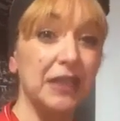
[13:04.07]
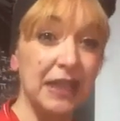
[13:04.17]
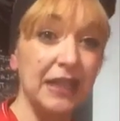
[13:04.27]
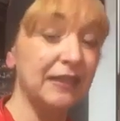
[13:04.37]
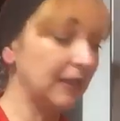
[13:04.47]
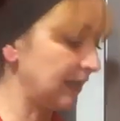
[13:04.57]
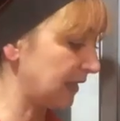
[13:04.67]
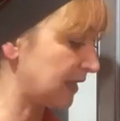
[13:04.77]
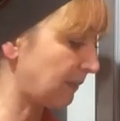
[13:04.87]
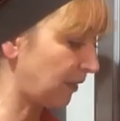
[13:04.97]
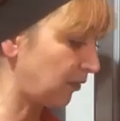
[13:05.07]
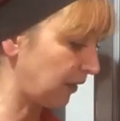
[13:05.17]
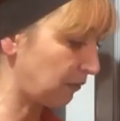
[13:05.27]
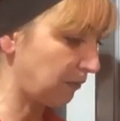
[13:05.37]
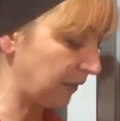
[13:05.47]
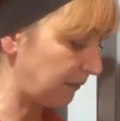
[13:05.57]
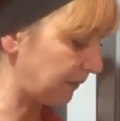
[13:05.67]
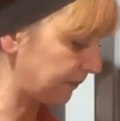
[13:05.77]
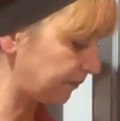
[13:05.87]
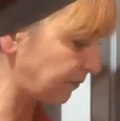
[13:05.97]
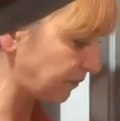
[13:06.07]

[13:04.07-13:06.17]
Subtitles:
we need in the Zabaione cream.